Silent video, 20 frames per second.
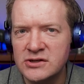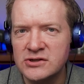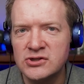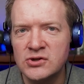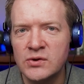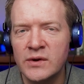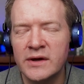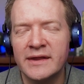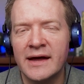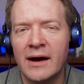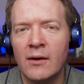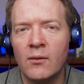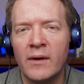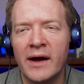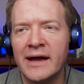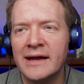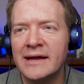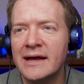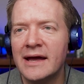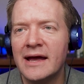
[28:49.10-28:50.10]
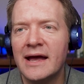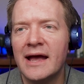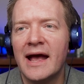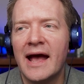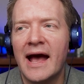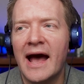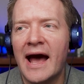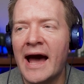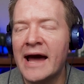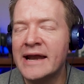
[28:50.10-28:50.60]
do it that way.
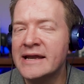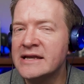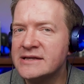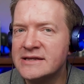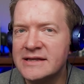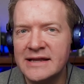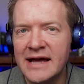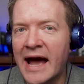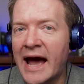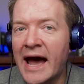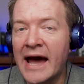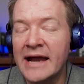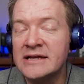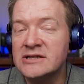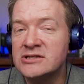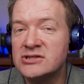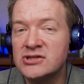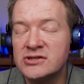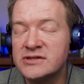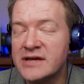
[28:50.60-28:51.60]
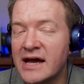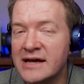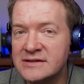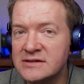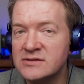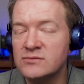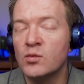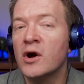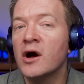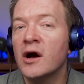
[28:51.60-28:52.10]
And it just
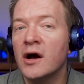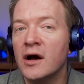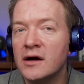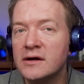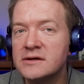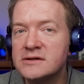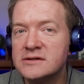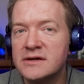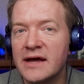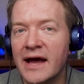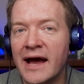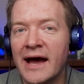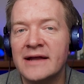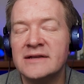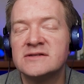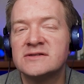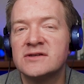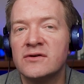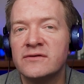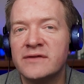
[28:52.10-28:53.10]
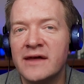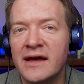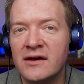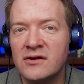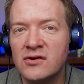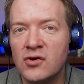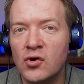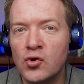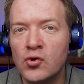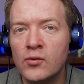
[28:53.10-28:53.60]
hasn't worked. And so they're
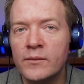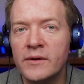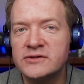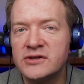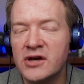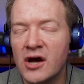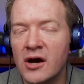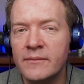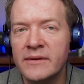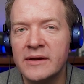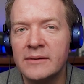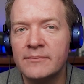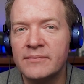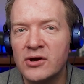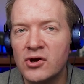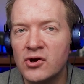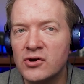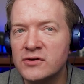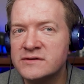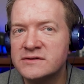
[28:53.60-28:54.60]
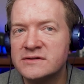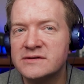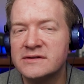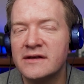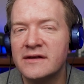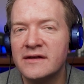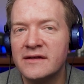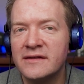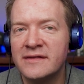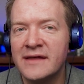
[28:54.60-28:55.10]
almost coming because
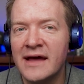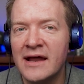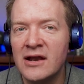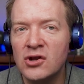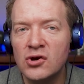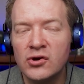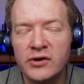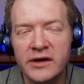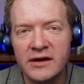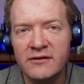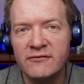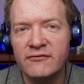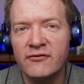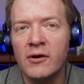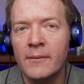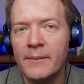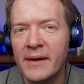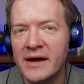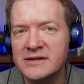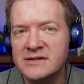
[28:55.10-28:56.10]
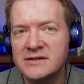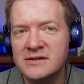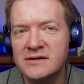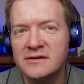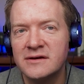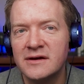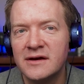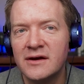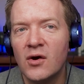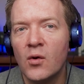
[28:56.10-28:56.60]
they're looking for a better
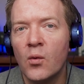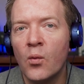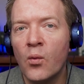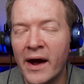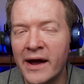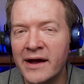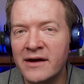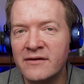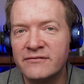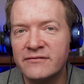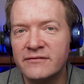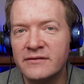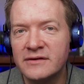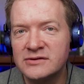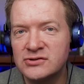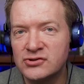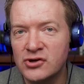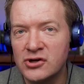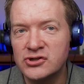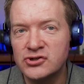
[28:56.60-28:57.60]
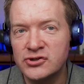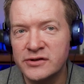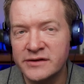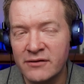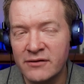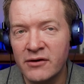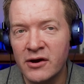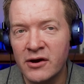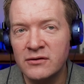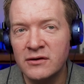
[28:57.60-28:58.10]
way of structuring
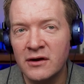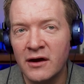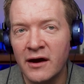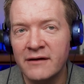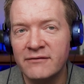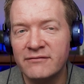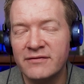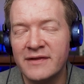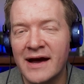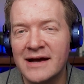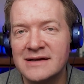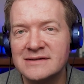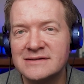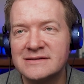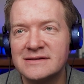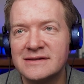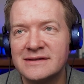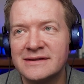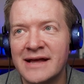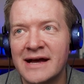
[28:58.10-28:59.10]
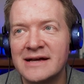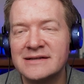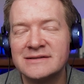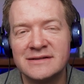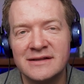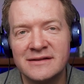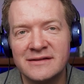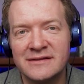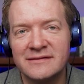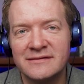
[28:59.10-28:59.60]
their own life. That's
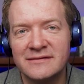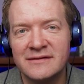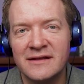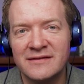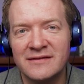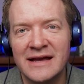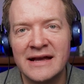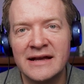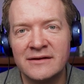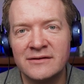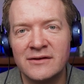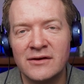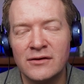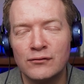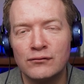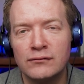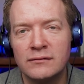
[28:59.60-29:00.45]
the thing that